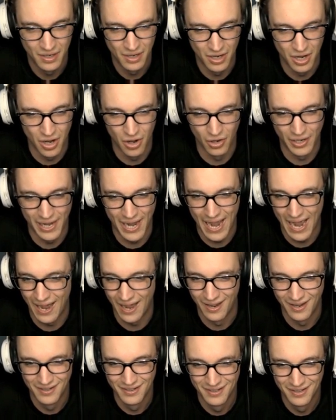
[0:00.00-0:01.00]
Oh
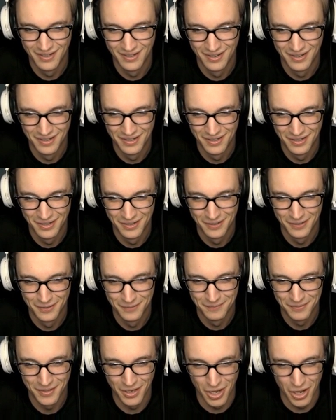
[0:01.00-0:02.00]
yeah.
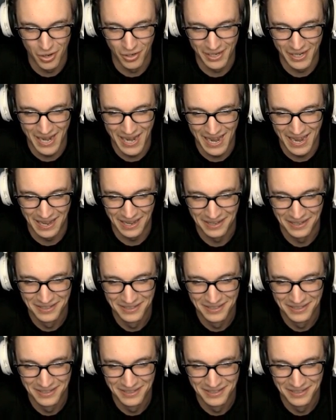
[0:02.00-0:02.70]
Oh, yeah.